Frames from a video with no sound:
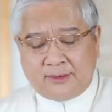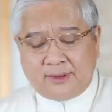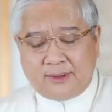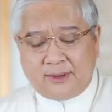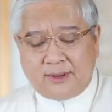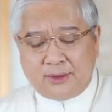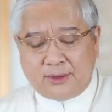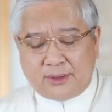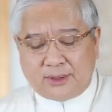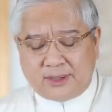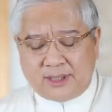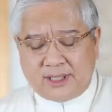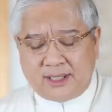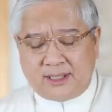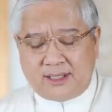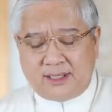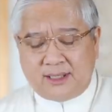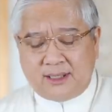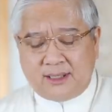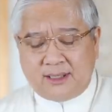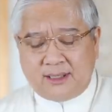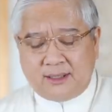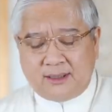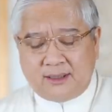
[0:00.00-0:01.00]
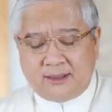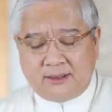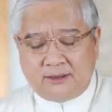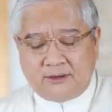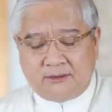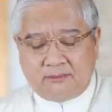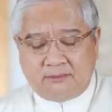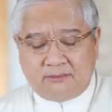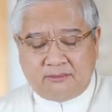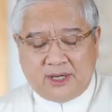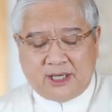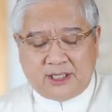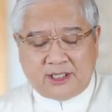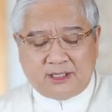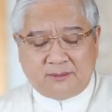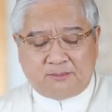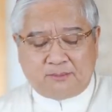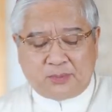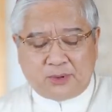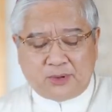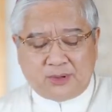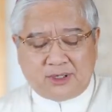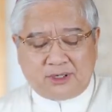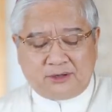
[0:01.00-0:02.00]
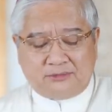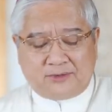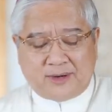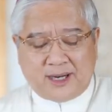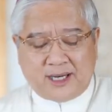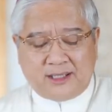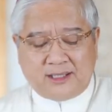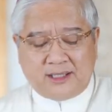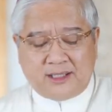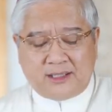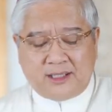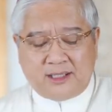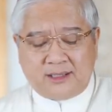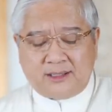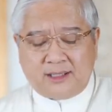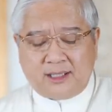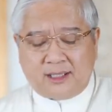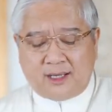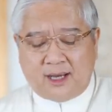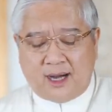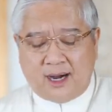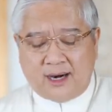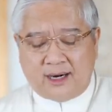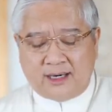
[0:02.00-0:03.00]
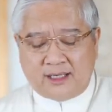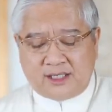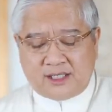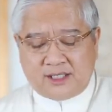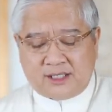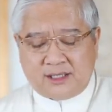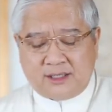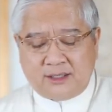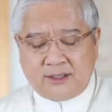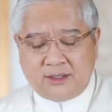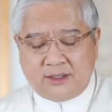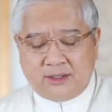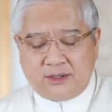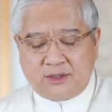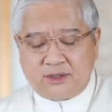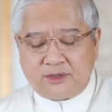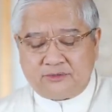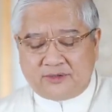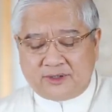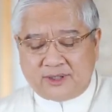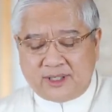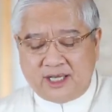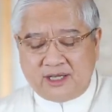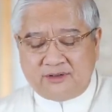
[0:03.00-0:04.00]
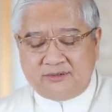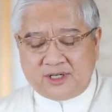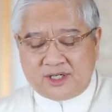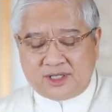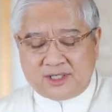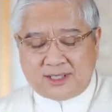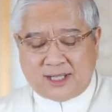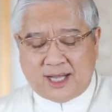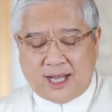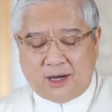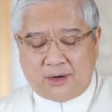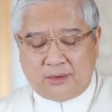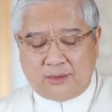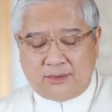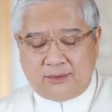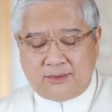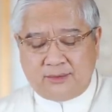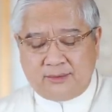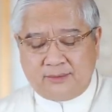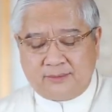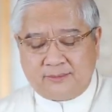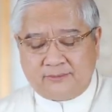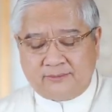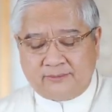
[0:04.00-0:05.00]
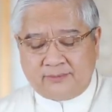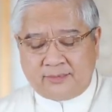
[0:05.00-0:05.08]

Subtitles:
Lord, may the poor find it in their hearts to forgive us now.